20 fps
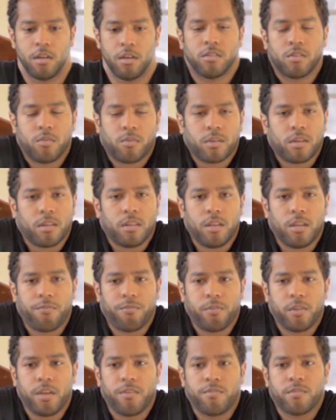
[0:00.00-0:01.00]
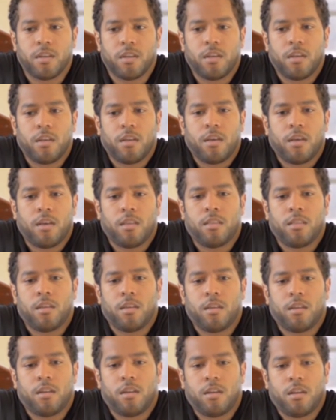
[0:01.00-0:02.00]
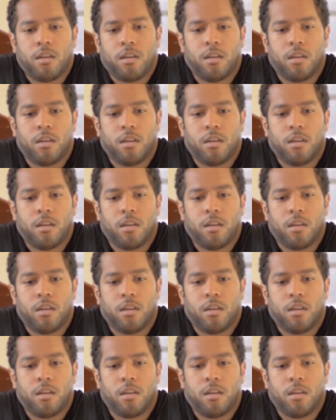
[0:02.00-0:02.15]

So we're going to lift, and then.